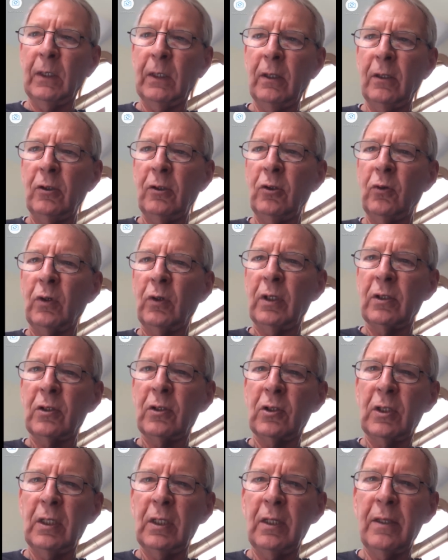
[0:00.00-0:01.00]
you can
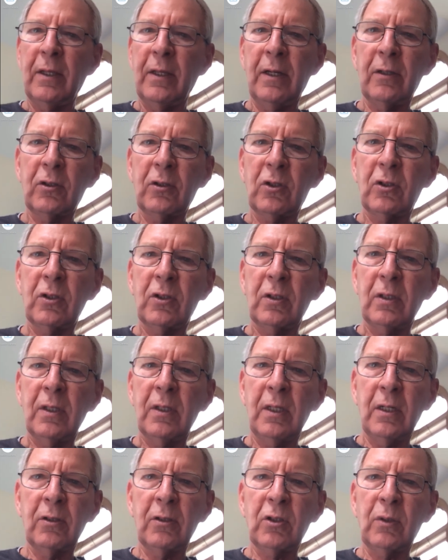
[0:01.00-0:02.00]
see that it's,
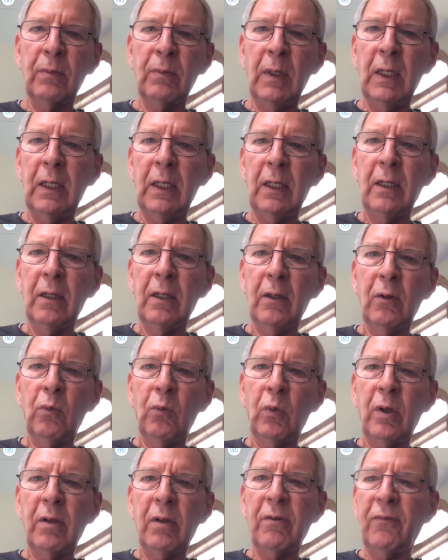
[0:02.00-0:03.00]
that it's me.
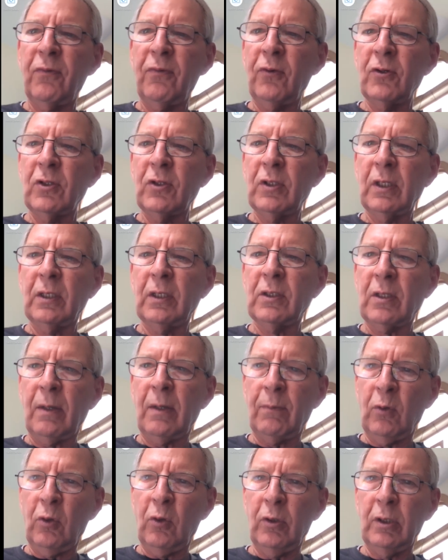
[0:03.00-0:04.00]
One of the first things I'm
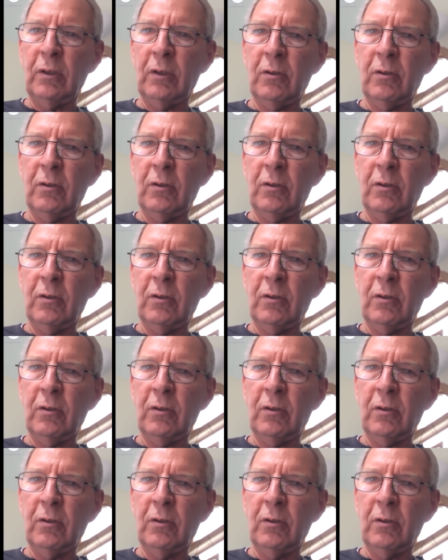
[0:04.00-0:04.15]
going to